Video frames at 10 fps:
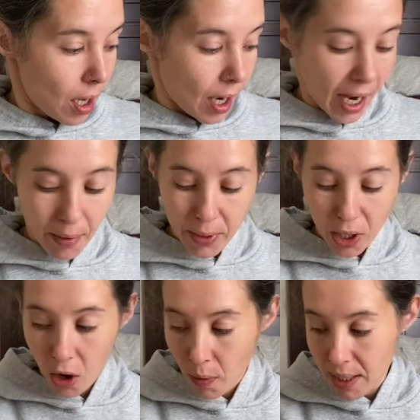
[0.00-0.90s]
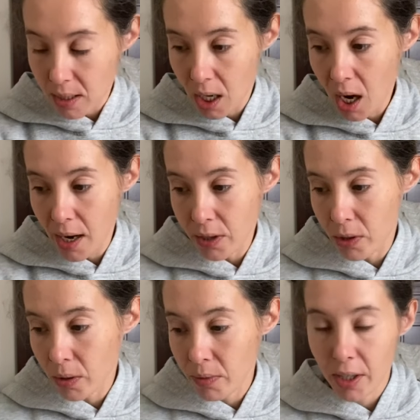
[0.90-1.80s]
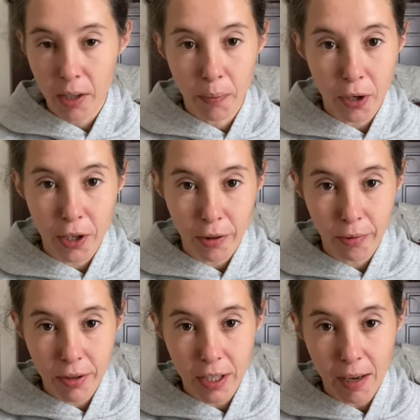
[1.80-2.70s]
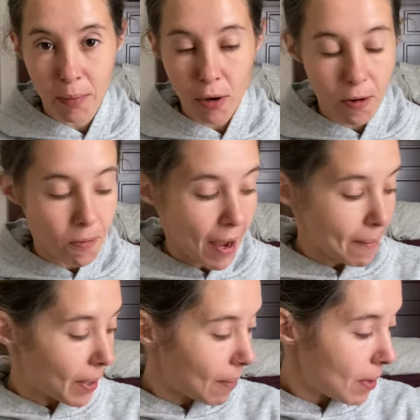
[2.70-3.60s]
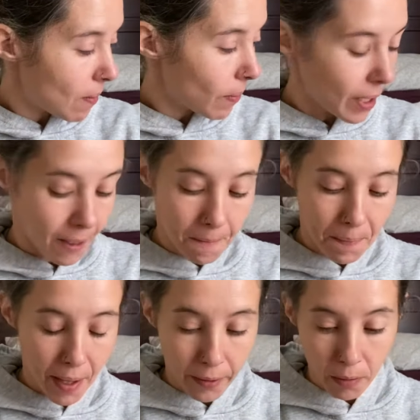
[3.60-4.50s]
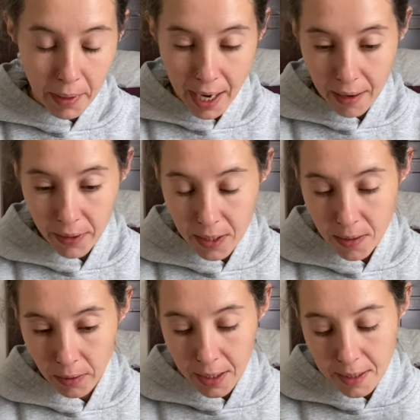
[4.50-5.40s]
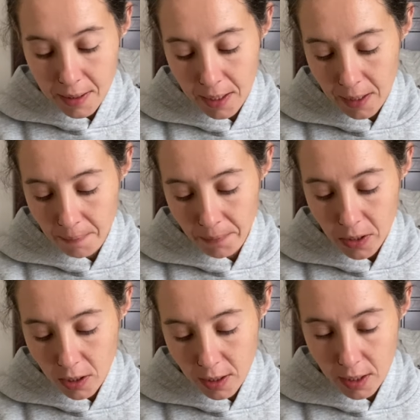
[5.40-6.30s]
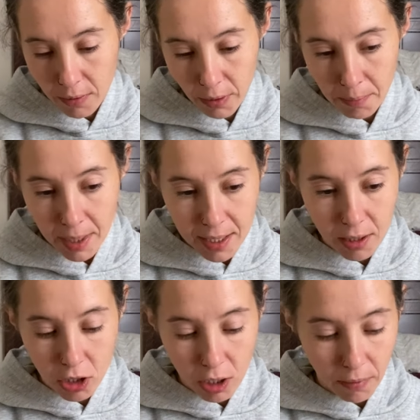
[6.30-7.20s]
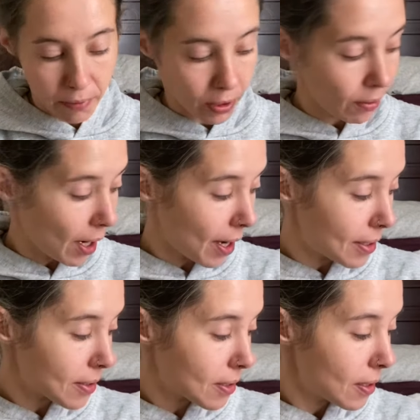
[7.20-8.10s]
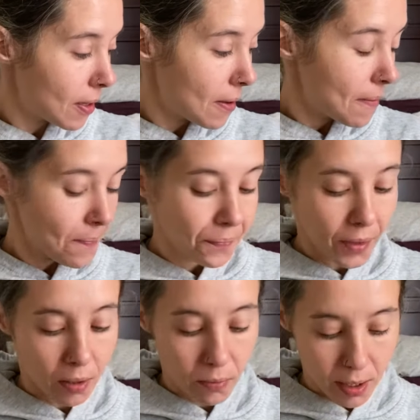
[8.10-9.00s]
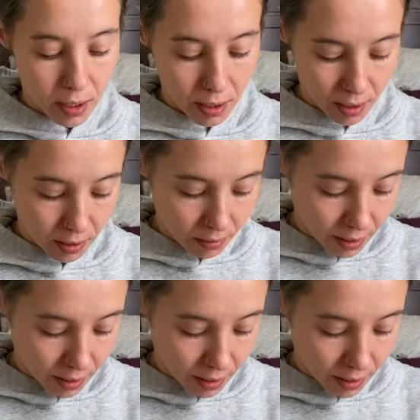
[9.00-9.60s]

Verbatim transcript: I was always taught you don't need the book, you throw the damn book away, but I may read a little bit out of it. So let's see, just a different message here for you guys. What do you